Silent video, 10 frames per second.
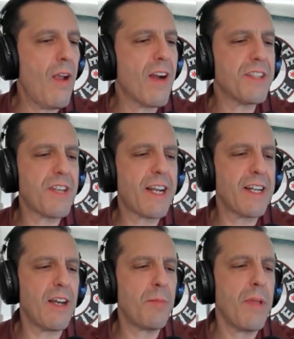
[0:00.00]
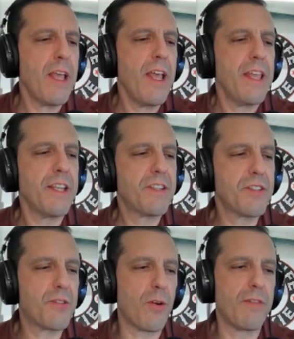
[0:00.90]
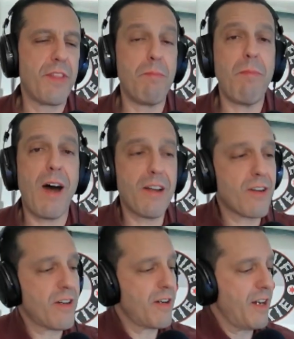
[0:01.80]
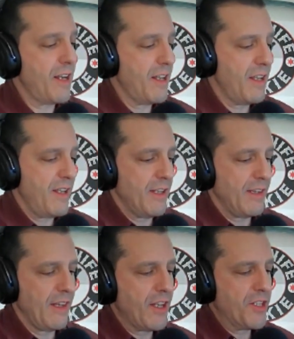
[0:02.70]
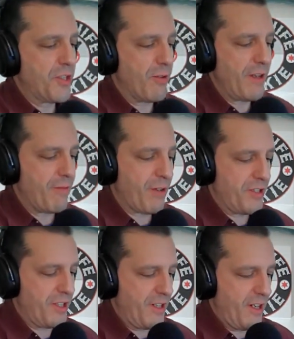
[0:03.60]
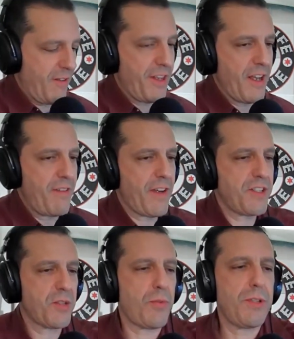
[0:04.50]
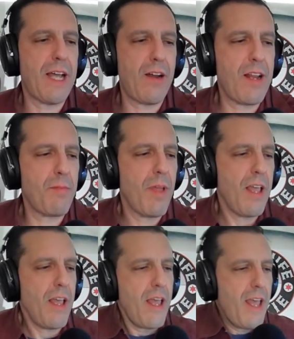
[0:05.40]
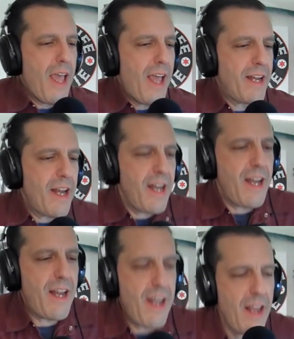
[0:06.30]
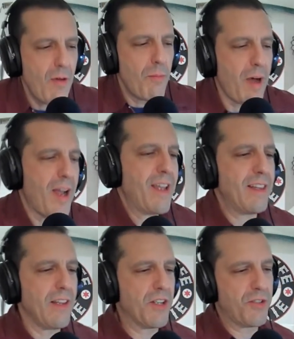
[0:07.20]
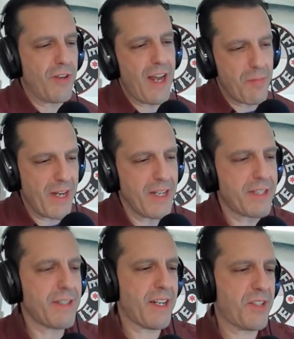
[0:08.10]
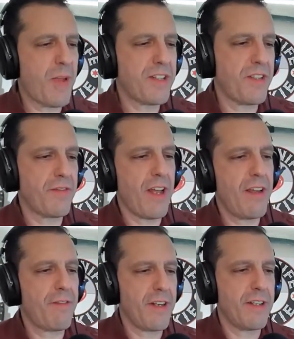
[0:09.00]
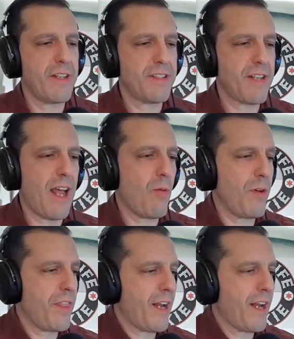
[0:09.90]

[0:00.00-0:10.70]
right, second up, this is sort of the modern luxury version of the knife I just pulled out. And by luxury, I mean it's an expensive knife, and it's not one that